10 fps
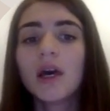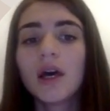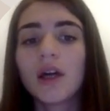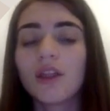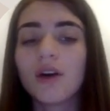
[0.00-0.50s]

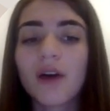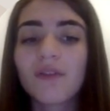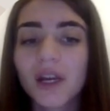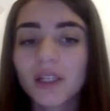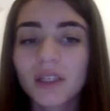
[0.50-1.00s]
The
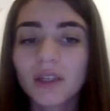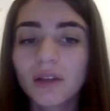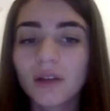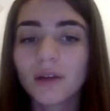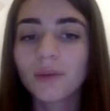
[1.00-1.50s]

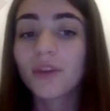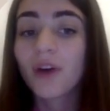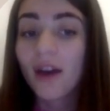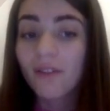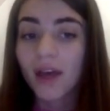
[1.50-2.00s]

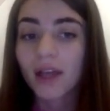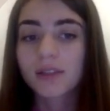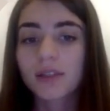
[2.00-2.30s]
effects